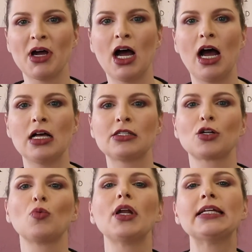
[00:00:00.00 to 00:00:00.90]
boss
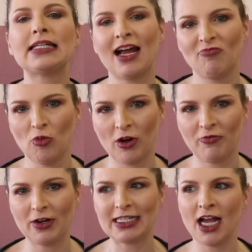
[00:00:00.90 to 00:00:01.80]
or wanting to have more
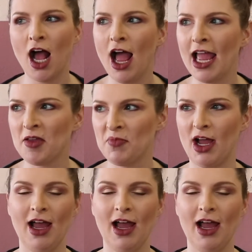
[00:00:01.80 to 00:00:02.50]
free time.